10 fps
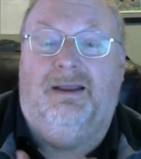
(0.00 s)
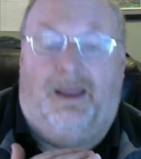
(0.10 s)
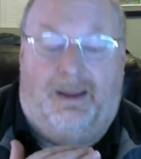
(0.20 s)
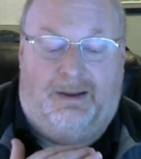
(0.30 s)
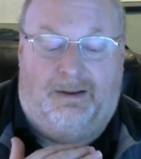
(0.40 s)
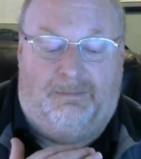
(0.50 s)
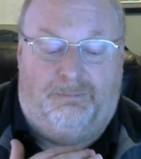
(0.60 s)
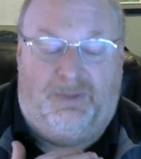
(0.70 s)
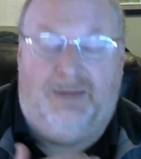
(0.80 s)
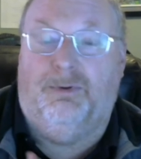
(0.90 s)
and
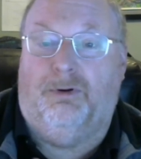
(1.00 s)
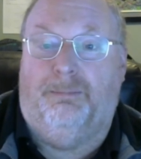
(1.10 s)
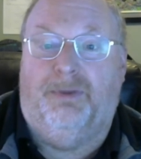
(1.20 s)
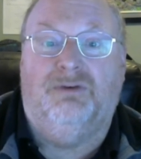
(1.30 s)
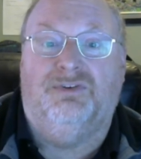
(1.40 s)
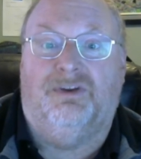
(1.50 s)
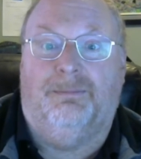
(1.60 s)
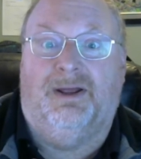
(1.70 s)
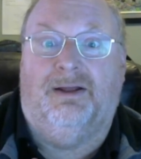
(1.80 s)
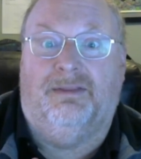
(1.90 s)
people post
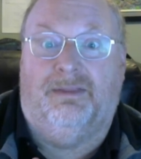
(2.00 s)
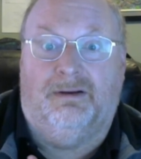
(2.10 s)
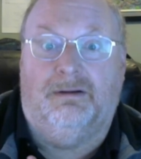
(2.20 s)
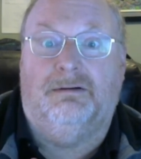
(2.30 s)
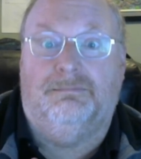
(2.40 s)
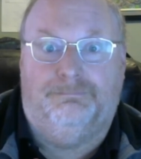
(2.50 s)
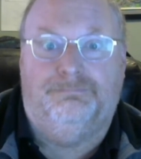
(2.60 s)
about their